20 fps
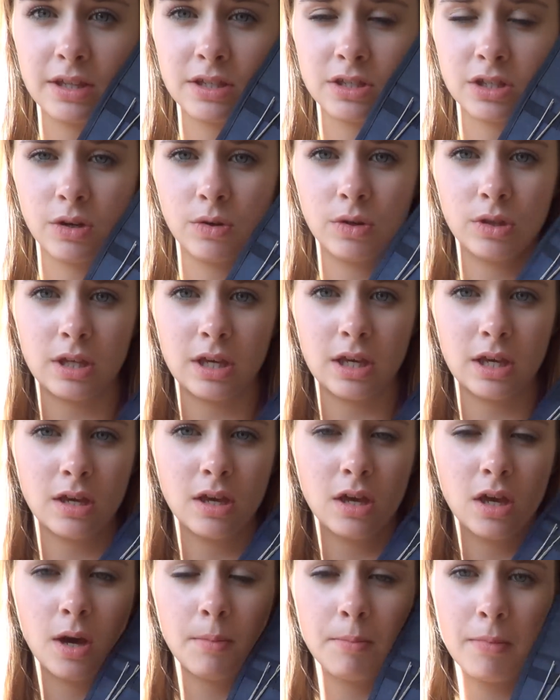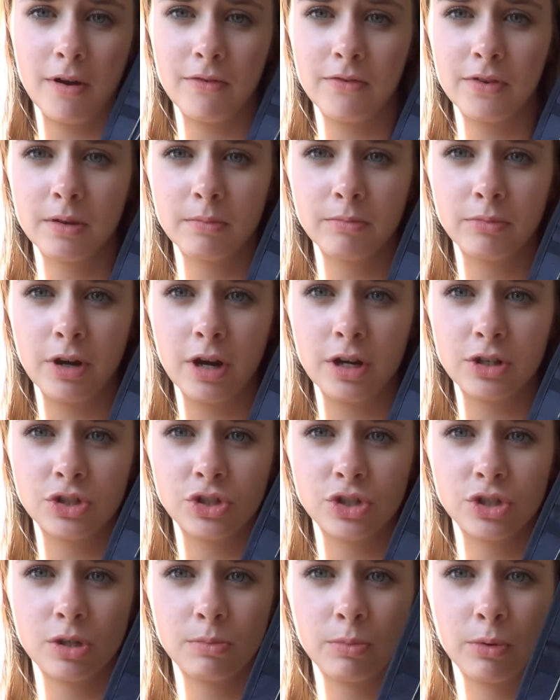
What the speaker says: So the buffing brush,